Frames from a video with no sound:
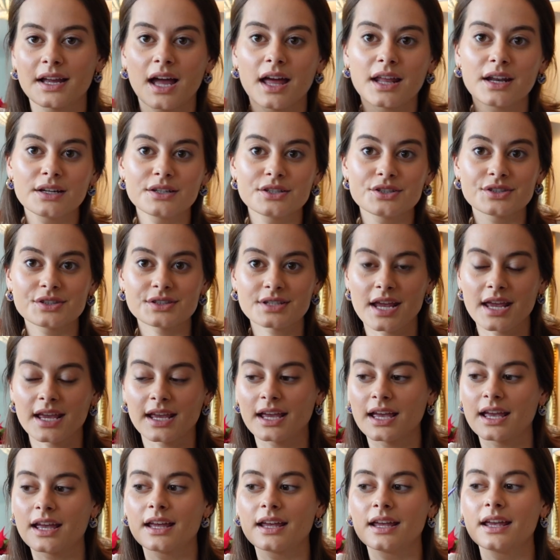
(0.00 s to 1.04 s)
kind of just take
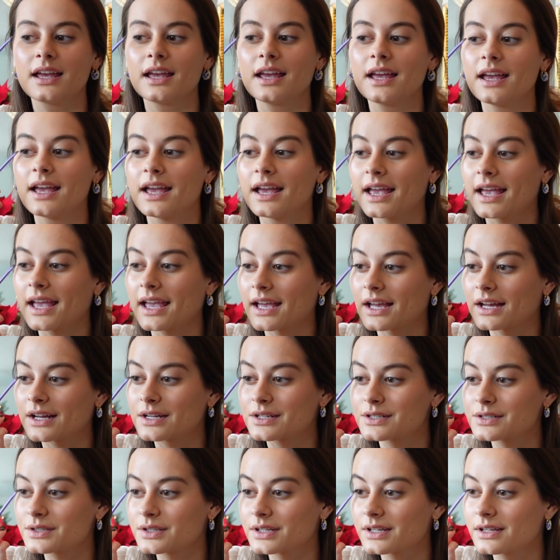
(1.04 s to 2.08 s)
it
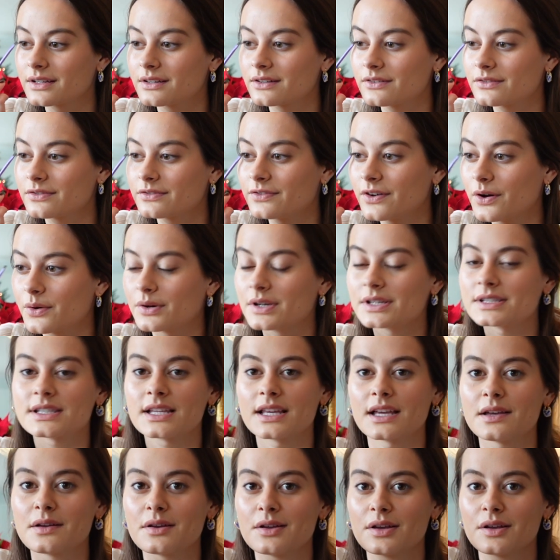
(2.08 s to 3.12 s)
and focus
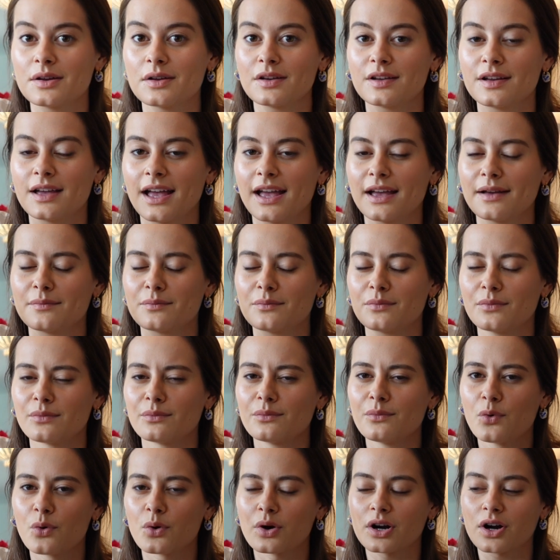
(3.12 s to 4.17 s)
it
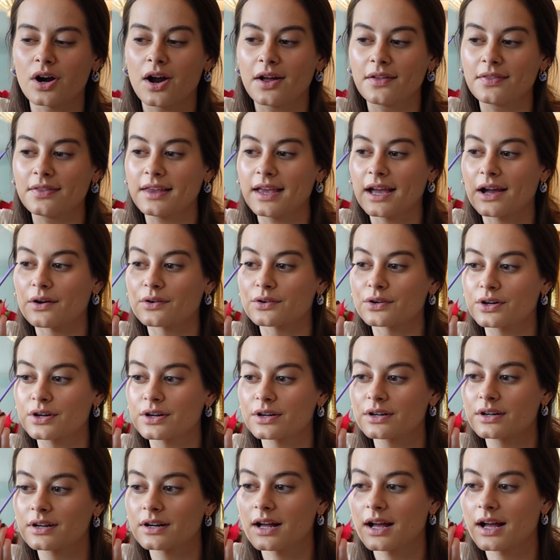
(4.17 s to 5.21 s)
more on the
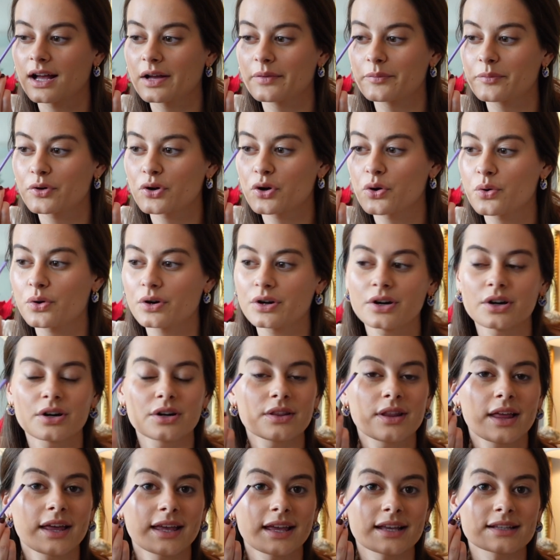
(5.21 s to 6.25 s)
outer um, corner
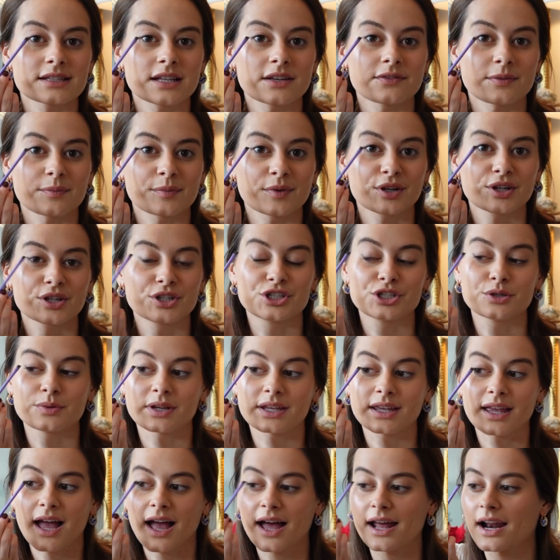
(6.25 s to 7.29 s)
like as if I'm going to do a
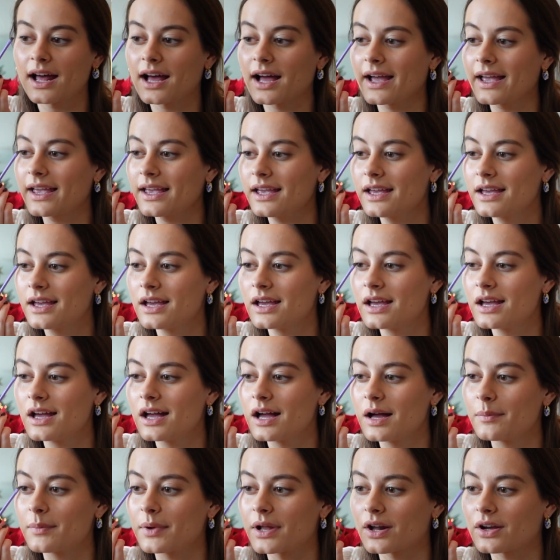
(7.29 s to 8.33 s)
cat eye
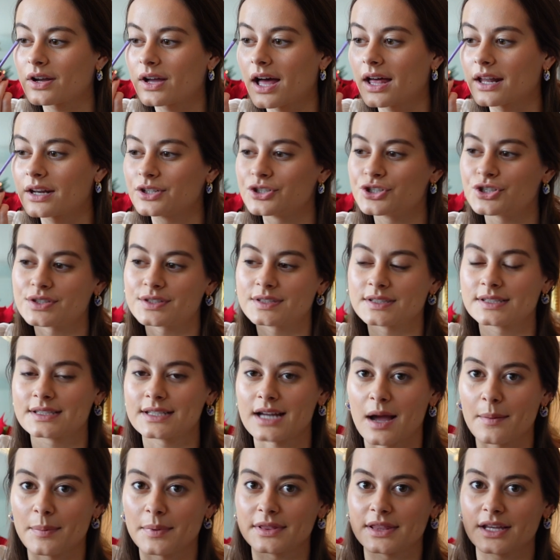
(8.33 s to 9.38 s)
but I'll kind of just
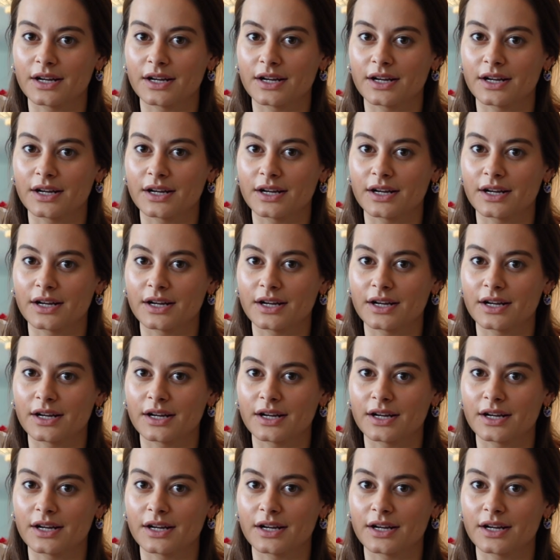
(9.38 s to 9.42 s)
stop it